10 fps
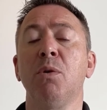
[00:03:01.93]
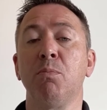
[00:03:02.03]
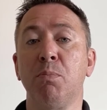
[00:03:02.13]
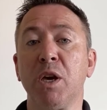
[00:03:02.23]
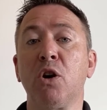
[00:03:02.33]

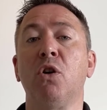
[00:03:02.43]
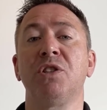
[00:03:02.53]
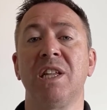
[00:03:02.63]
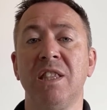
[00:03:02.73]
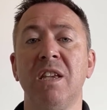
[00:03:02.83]
because
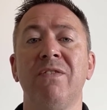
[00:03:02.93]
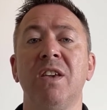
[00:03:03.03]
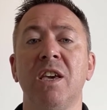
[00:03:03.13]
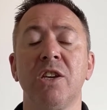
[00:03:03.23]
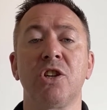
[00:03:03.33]
a
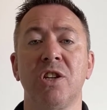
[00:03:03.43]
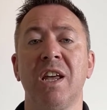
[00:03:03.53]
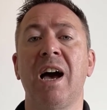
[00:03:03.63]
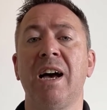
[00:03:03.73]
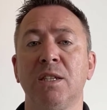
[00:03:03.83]
deviation
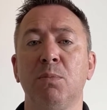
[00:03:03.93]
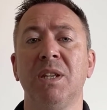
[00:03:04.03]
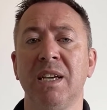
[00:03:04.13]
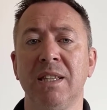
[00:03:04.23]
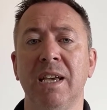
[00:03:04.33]
has been
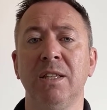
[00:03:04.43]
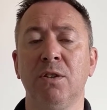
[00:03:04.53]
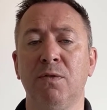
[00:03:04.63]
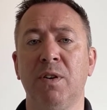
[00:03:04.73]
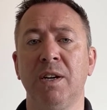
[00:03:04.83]

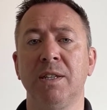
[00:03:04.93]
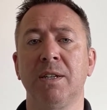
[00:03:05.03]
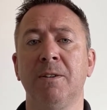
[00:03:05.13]
identified.